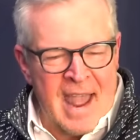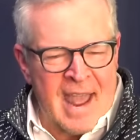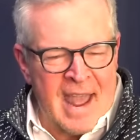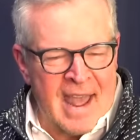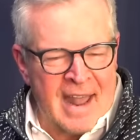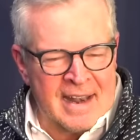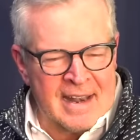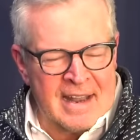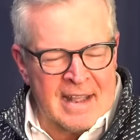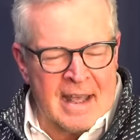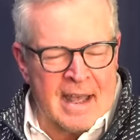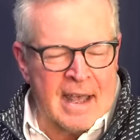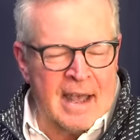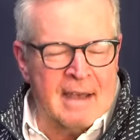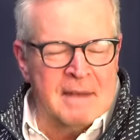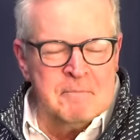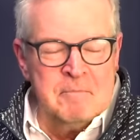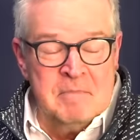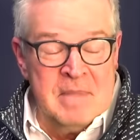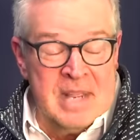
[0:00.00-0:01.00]
and
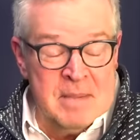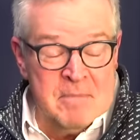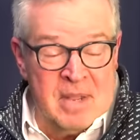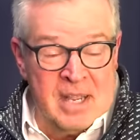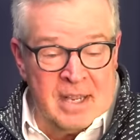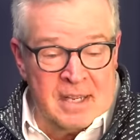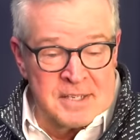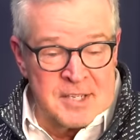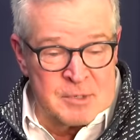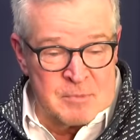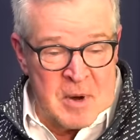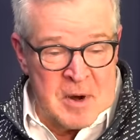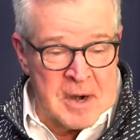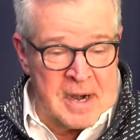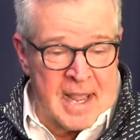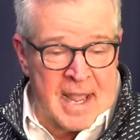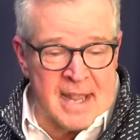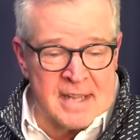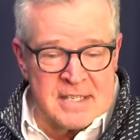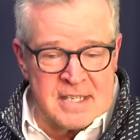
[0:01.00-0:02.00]
uh, me being a
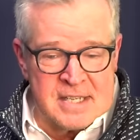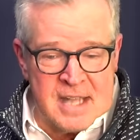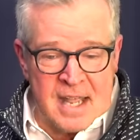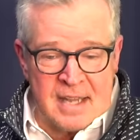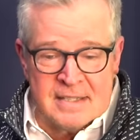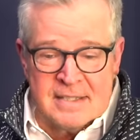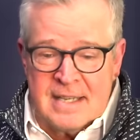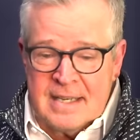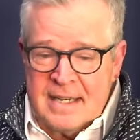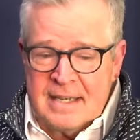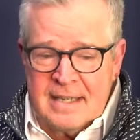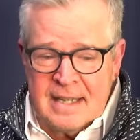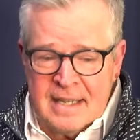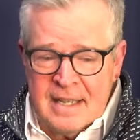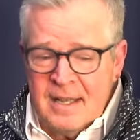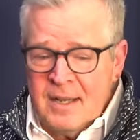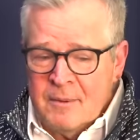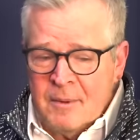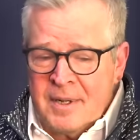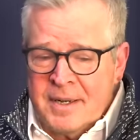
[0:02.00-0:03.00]
smartass said, uh,
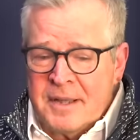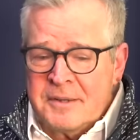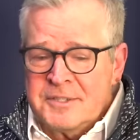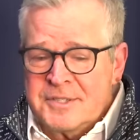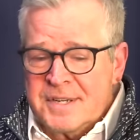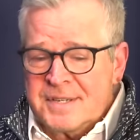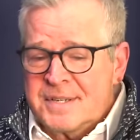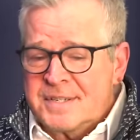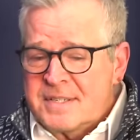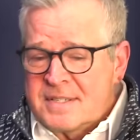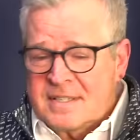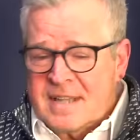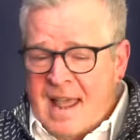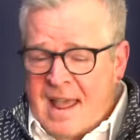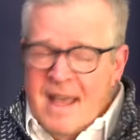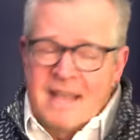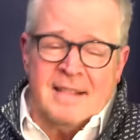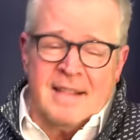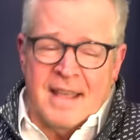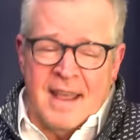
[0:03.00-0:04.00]
well, don't just
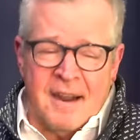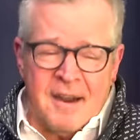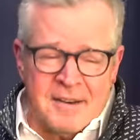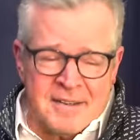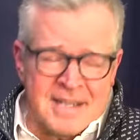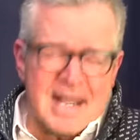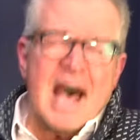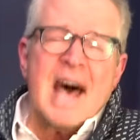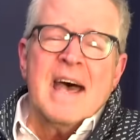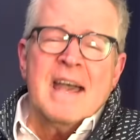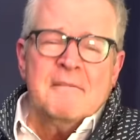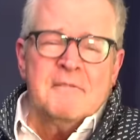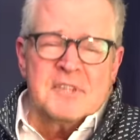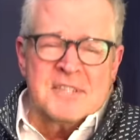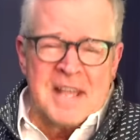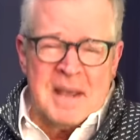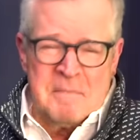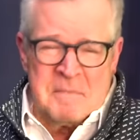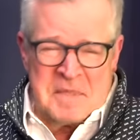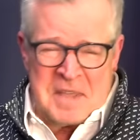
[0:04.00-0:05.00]
stand there, dive
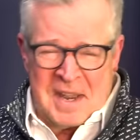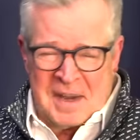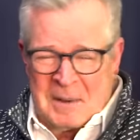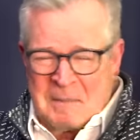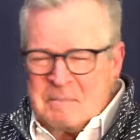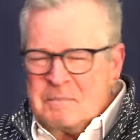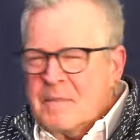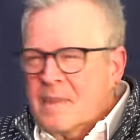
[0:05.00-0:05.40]
something.